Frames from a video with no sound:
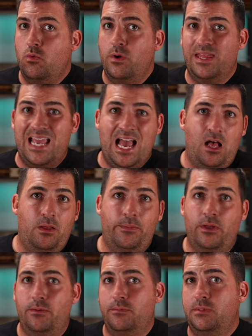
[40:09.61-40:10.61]
with
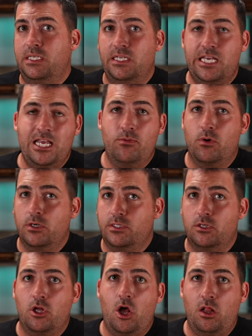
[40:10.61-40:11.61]
albums and keywords
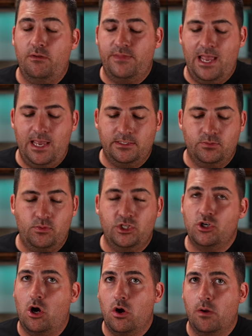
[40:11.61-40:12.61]
and all of that,
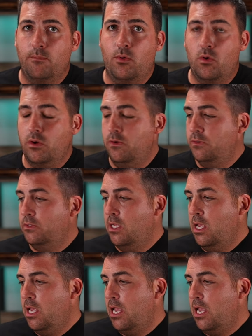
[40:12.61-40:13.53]
which are important.